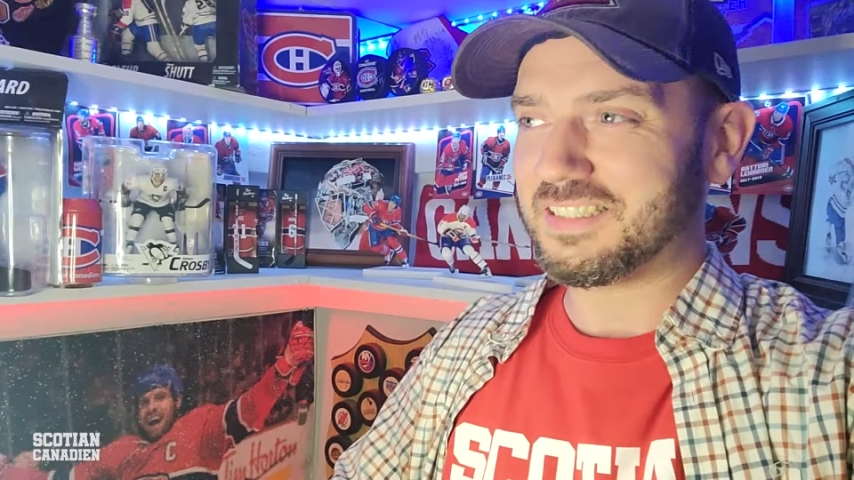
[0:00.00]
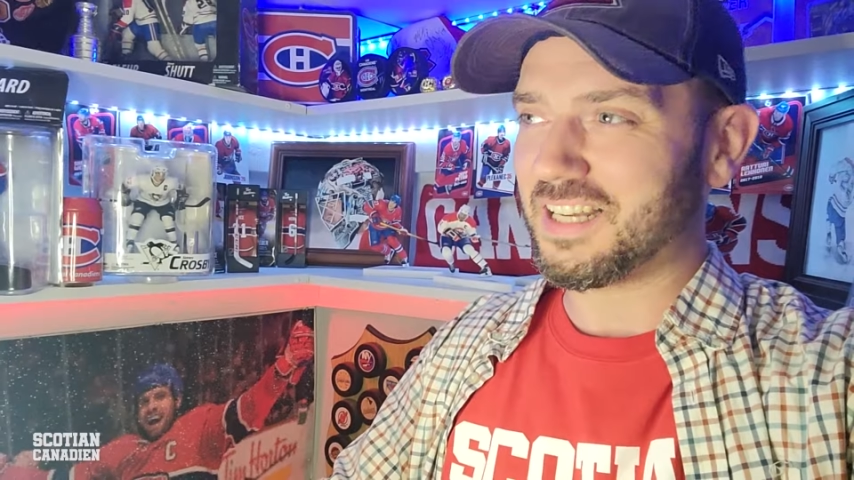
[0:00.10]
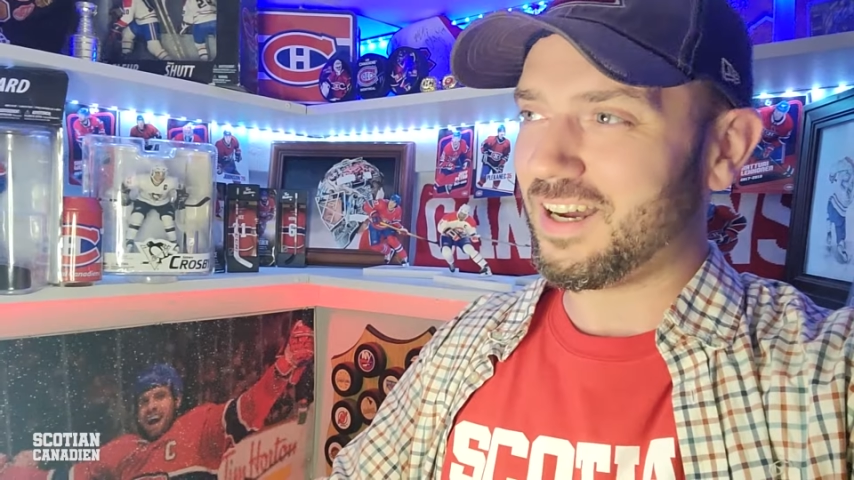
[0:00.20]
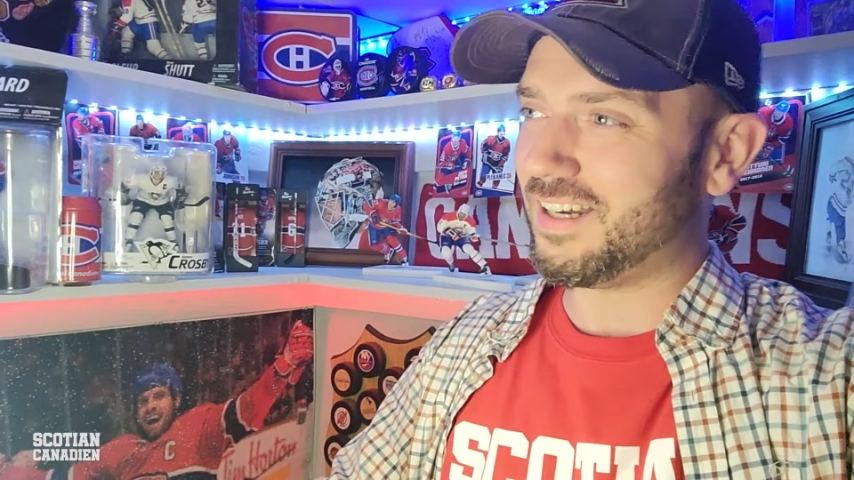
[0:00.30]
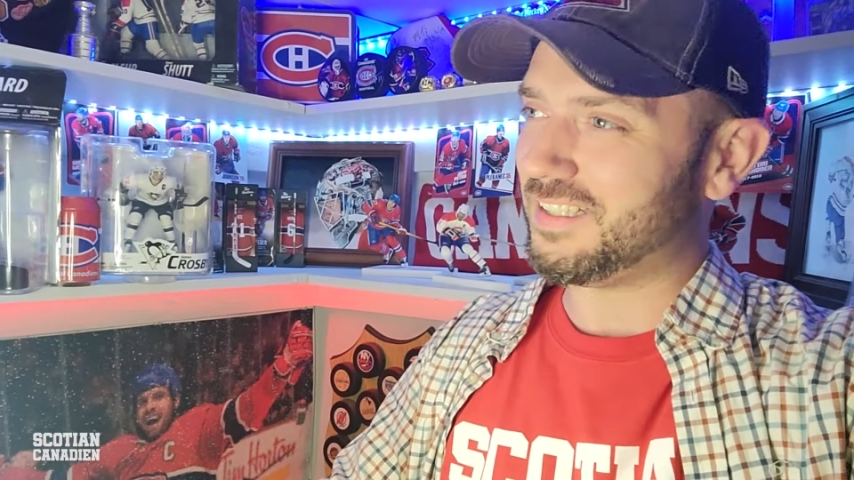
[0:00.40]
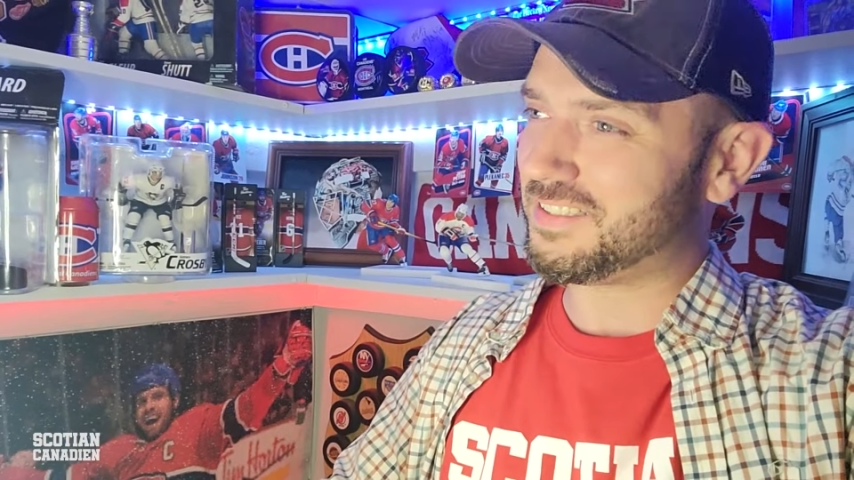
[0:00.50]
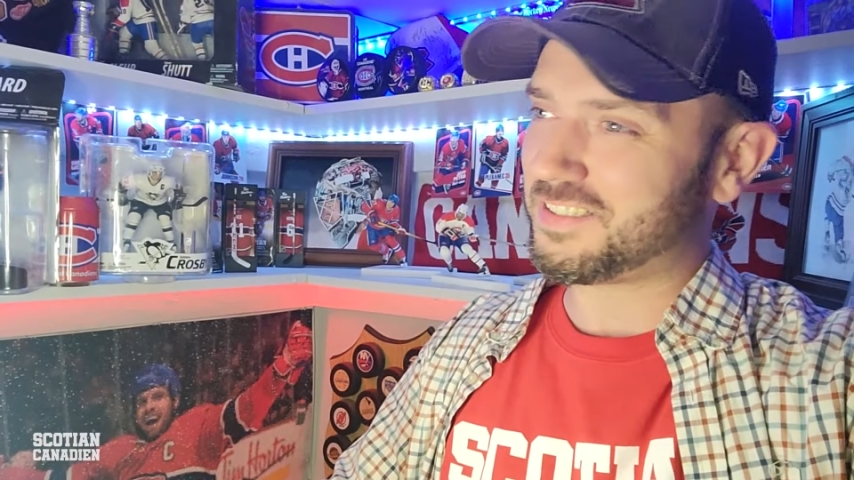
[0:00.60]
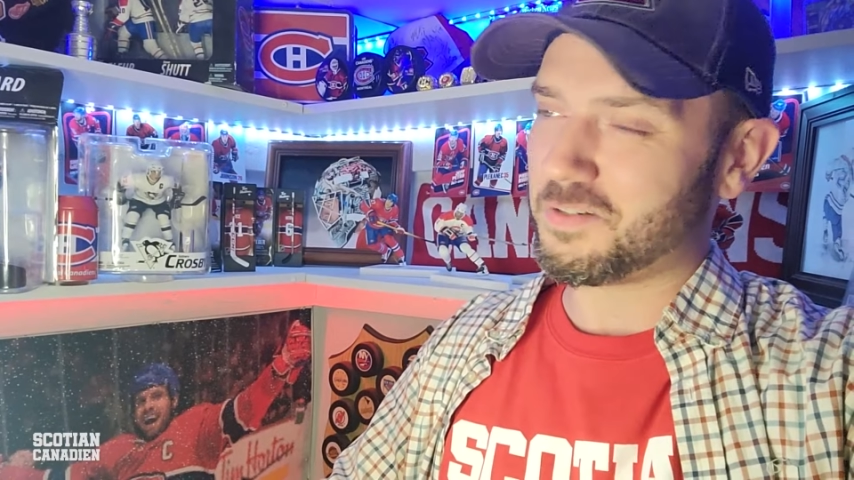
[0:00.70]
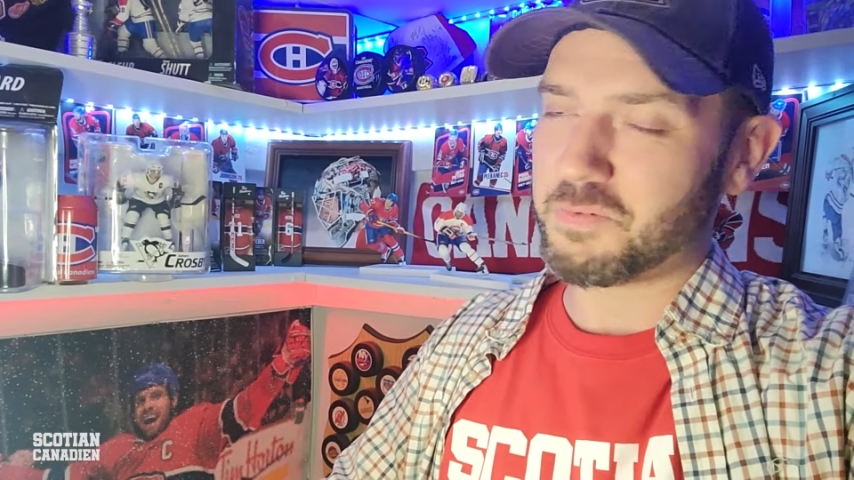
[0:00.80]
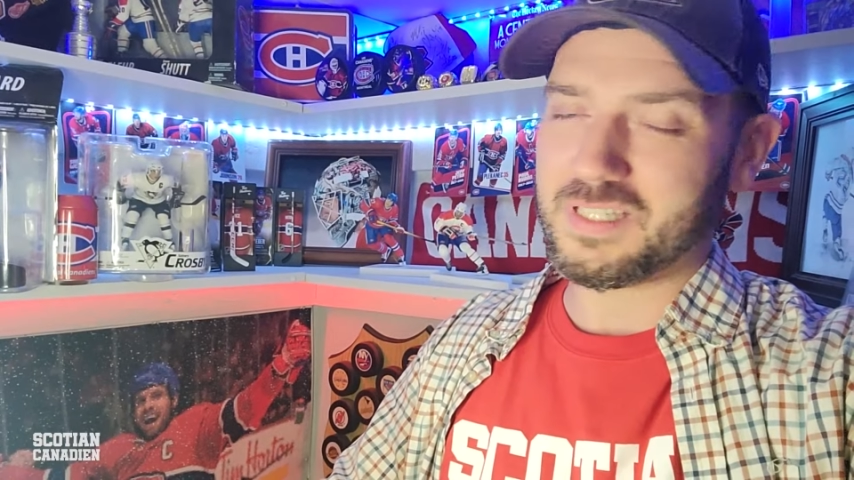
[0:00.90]
guys
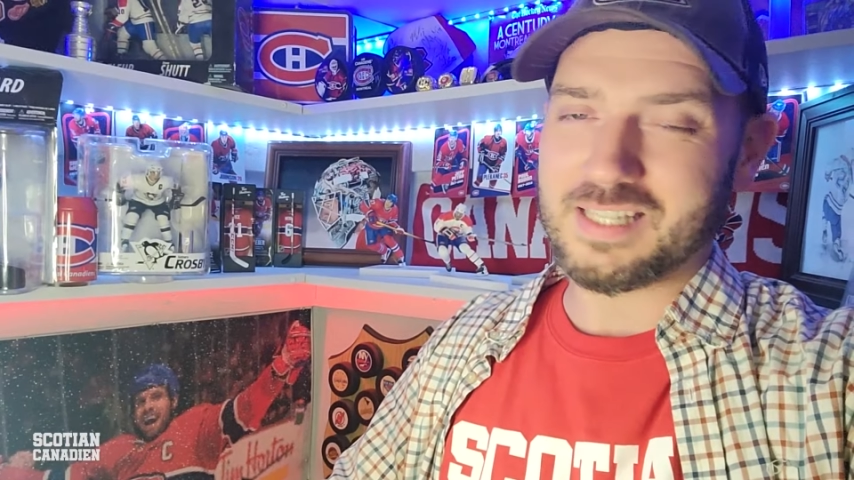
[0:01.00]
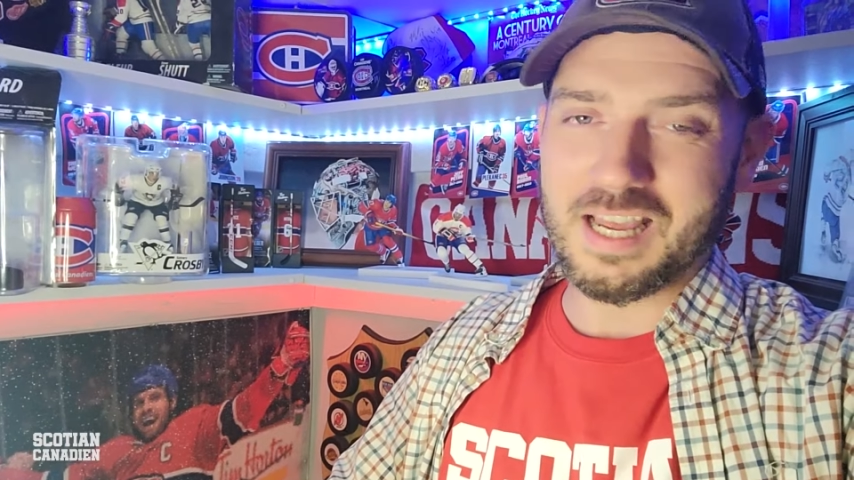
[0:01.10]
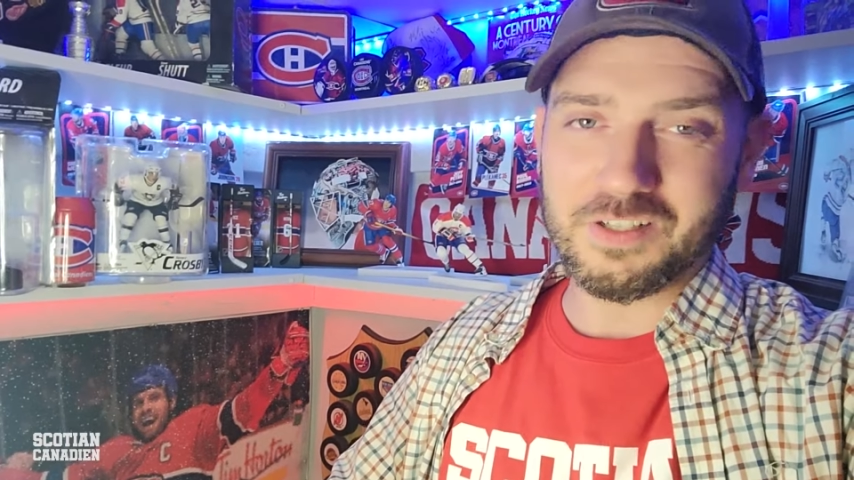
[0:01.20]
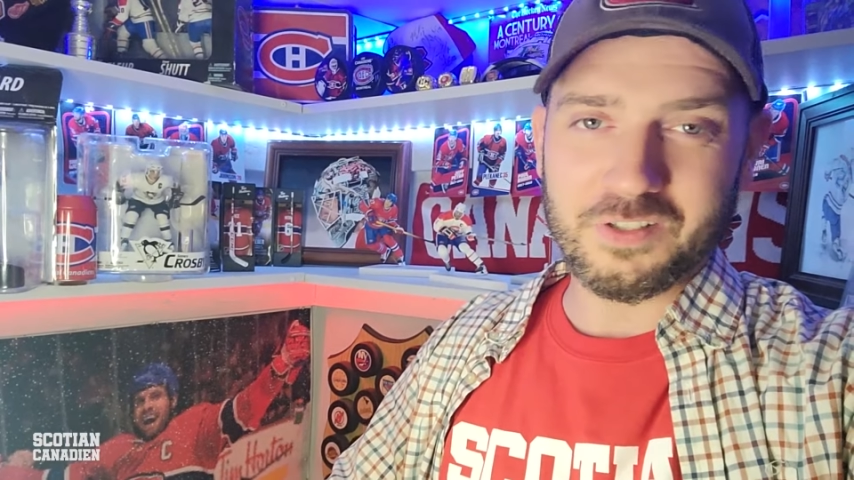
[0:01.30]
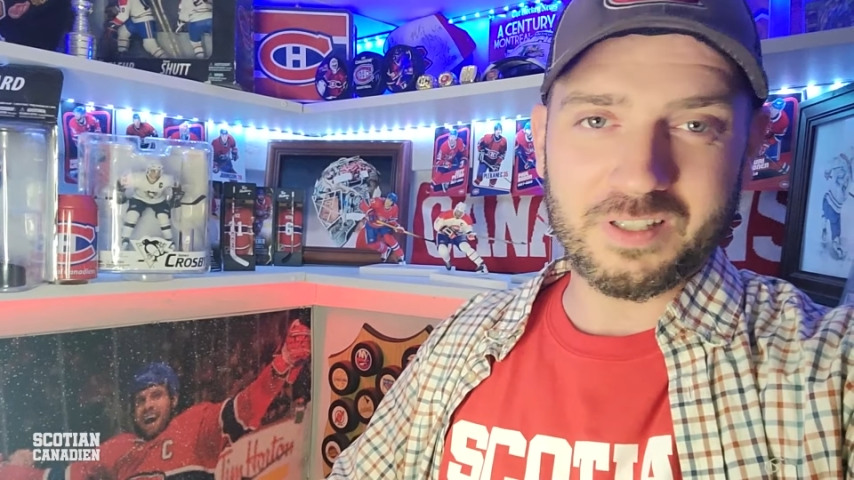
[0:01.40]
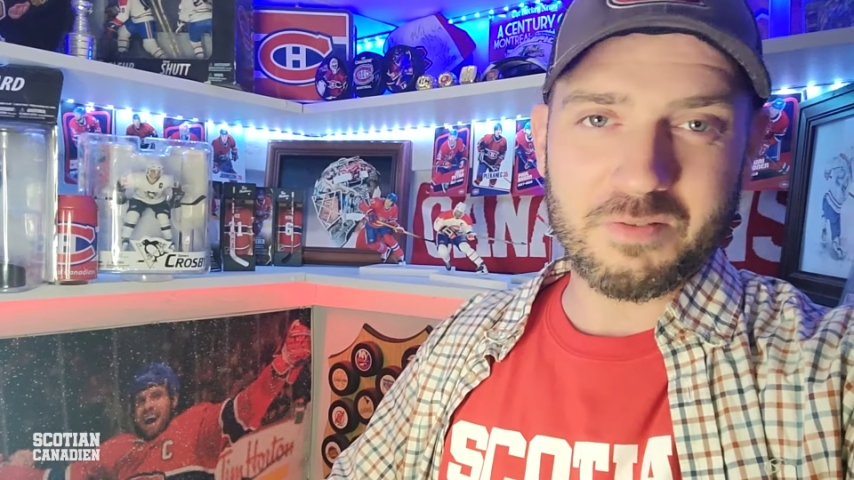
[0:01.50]
could potentially